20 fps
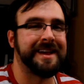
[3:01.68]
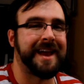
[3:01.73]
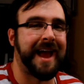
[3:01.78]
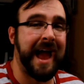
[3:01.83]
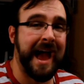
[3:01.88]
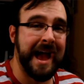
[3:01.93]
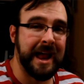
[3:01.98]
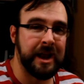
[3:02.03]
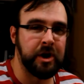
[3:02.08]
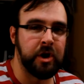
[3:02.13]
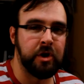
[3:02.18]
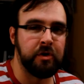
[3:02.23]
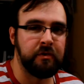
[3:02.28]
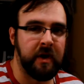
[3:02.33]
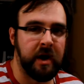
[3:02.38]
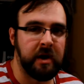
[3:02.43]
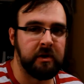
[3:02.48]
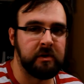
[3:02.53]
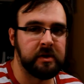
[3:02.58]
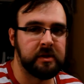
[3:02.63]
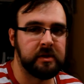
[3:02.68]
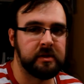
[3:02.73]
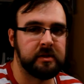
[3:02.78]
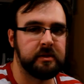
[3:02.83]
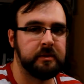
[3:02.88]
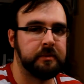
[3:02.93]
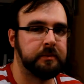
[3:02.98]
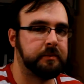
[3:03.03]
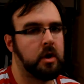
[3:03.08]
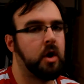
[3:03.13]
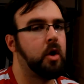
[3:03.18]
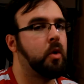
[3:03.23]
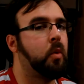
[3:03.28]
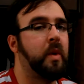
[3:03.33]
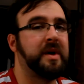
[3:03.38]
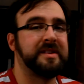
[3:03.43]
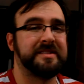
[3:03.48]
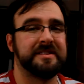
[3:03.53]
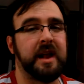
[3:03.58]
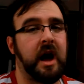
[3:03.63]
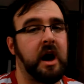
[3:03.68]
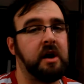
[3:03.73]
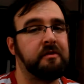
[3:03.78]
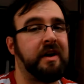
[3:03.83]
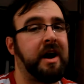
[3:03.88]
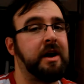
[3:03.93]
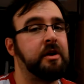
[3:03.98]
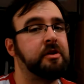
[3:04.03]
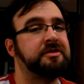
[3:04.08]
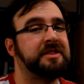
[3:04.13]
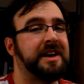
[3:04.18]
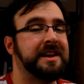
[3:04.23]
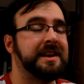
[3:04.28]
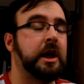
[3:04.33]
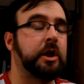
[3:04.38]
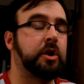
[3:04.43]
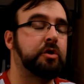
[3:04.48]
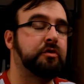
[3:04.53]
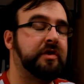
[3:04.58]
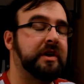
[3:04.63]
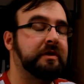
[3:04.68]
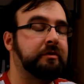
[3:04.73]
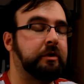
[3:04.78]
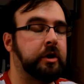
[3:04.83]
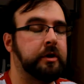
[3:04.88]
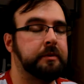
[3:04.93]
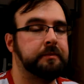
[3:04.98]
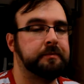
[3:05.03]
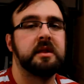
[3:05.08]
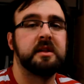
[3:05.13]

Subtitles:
like adenovirus, West Nile virus, and yellow fever.